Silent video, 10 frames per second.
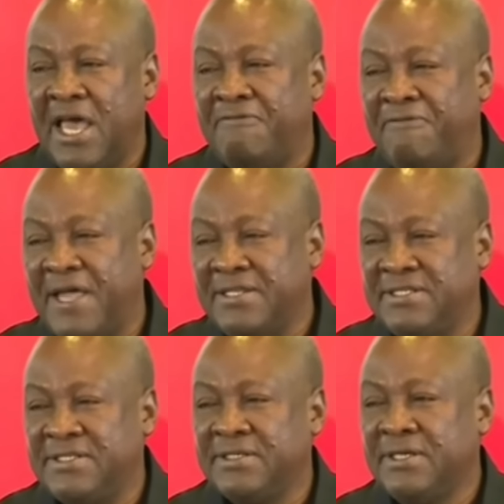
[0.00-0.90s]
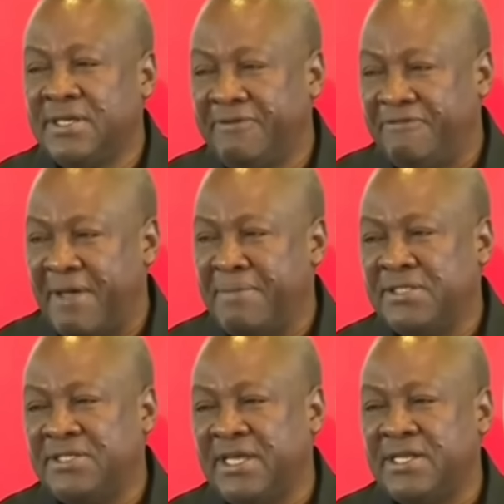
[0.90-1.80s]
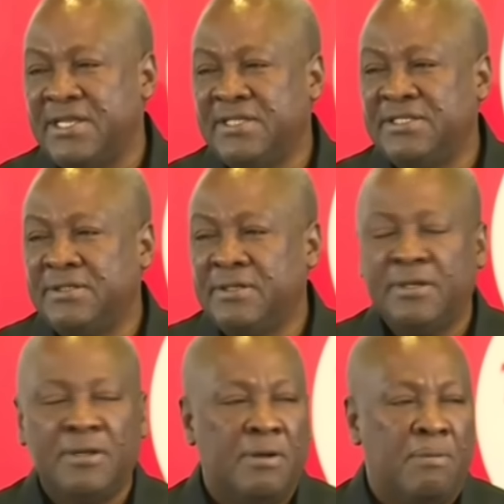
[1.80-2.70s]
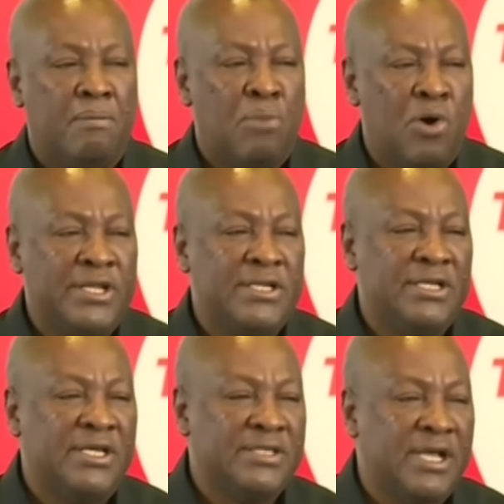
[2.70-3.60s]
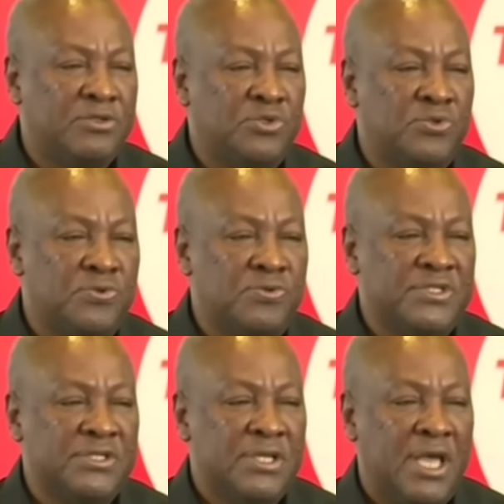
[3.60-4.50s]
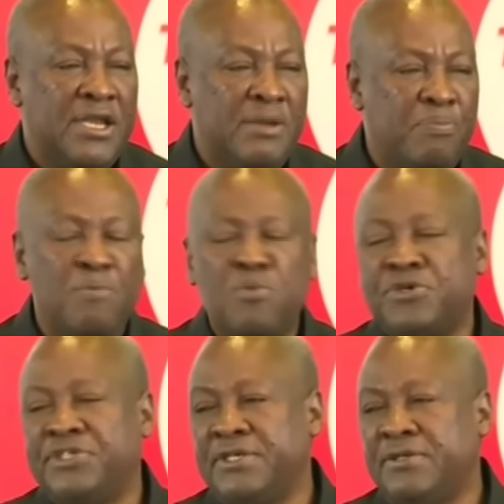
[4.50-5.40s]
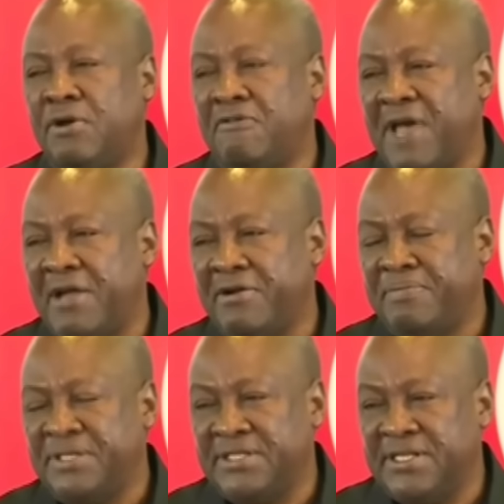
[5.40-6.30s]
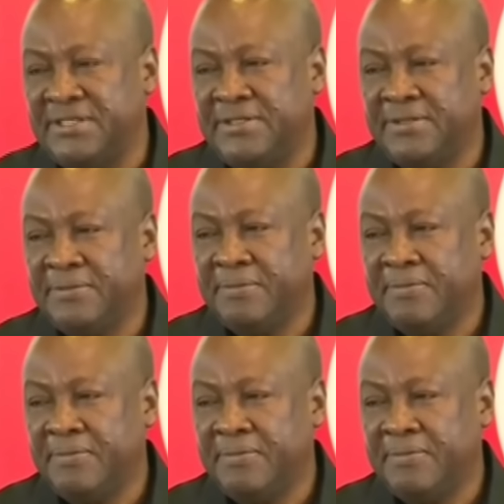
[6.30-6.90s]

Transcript: advanced farming techniques, modern digital tools, and the promotion of agribusiness.